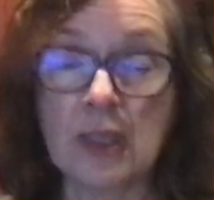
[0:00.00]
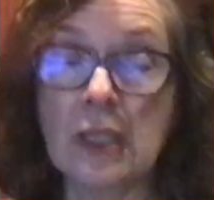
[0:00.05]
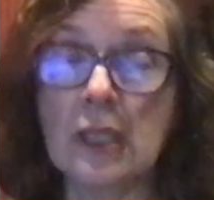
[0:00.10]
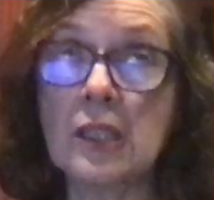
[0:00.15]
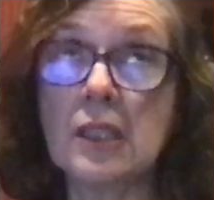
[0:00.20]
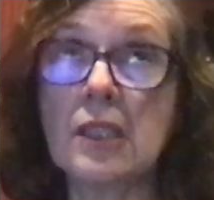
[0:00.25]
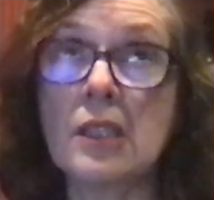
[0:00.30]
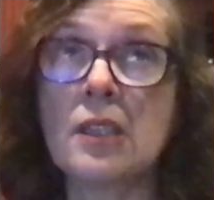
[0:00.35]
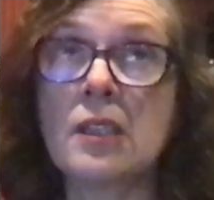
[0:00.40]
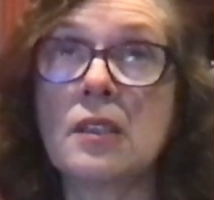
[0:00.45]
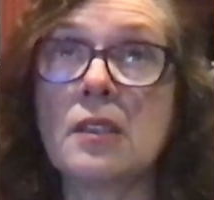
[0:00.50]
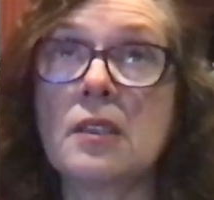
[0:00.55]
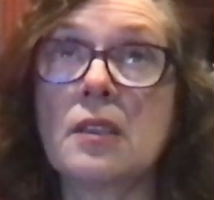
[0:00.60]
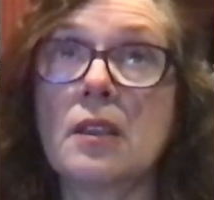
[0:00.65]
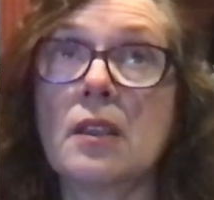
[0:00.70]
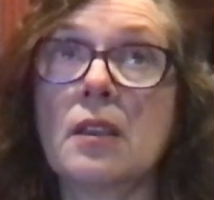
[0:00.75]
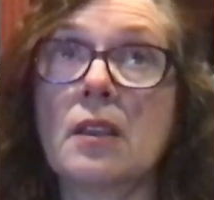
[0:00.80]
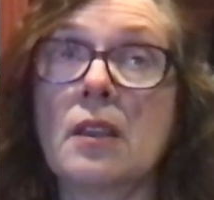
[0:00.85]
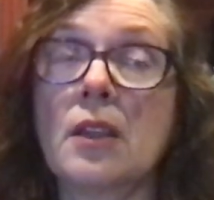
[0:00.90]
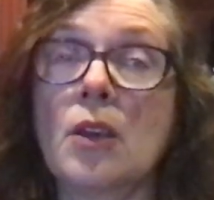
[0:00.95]
This is
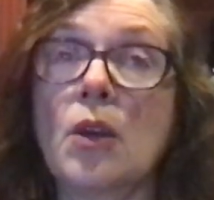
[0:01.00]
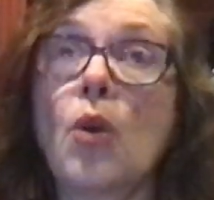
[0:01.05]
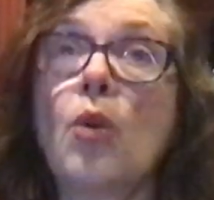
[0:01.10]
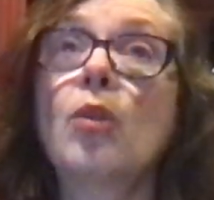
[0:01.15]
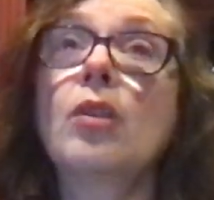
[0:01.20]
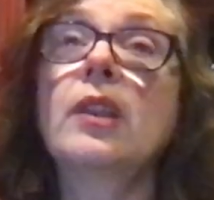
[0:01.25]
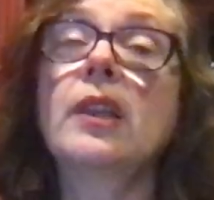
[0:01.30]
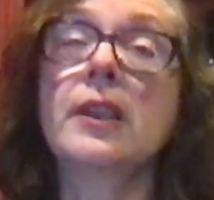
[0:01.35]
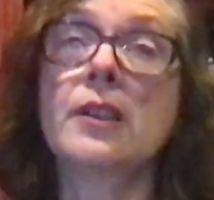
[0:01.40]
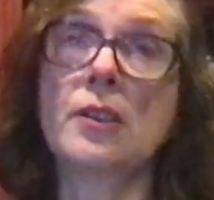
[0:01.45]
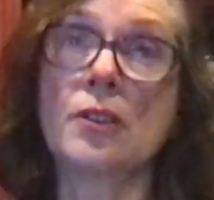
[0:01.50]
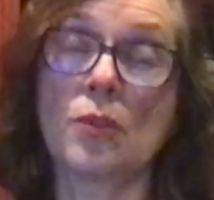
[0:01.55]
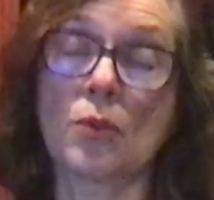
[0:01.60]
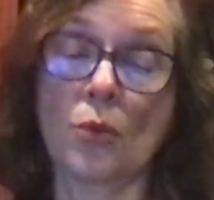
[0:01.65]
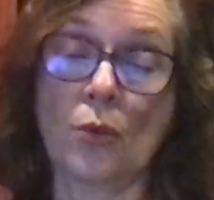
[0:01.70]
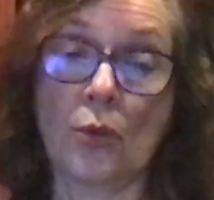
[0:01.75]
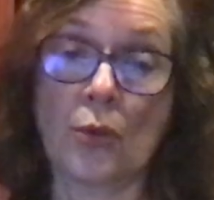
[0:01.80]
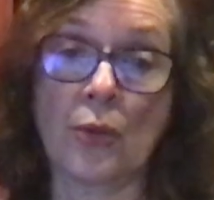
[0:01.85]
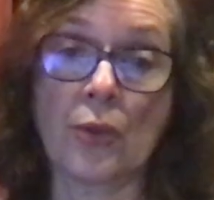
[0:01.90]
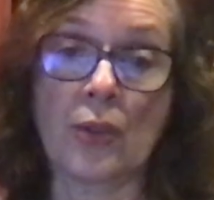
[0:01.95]
the only
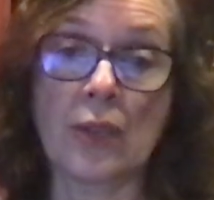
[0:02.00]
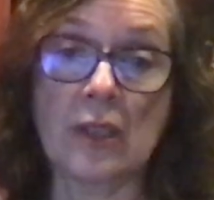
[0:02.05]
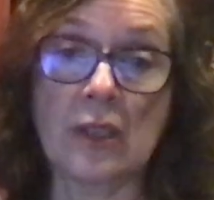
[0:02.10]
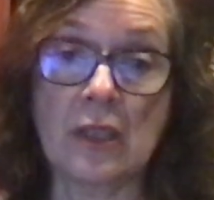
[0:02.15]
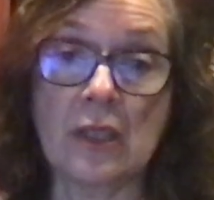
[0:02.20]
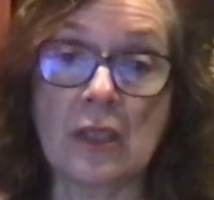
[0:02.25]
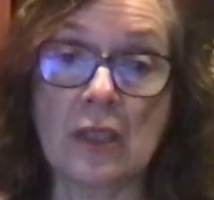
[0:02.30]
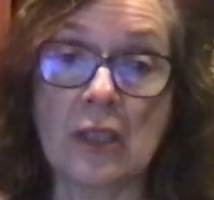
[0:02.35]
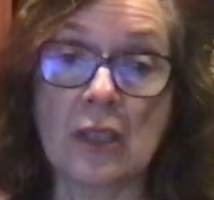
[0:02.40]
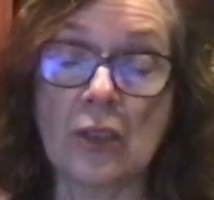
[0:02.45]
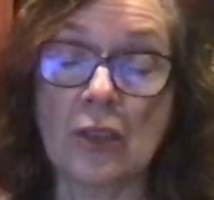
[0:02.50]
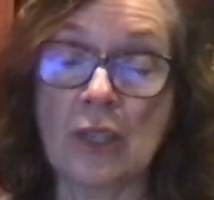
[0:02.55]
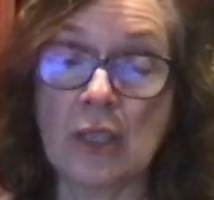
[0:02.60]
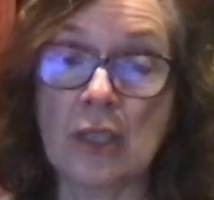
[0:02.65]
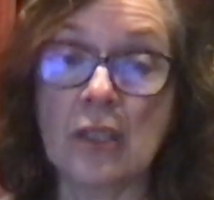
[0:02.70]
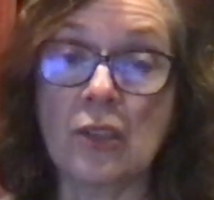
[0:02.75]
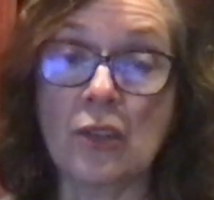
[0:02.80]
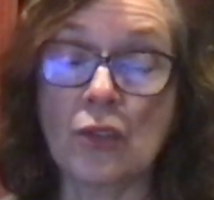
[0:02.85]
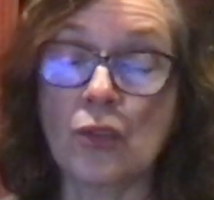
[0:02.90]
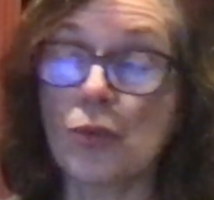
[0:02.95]
disorder this is the,
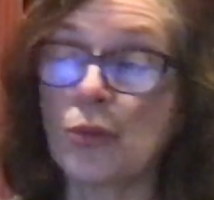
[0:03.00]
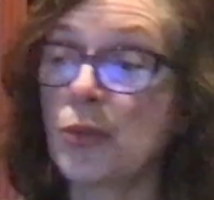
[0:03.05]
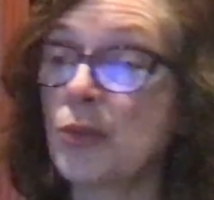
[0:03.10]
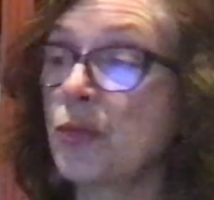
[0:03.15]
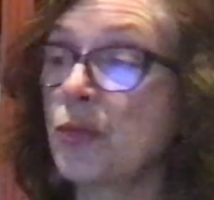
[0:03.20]
this is true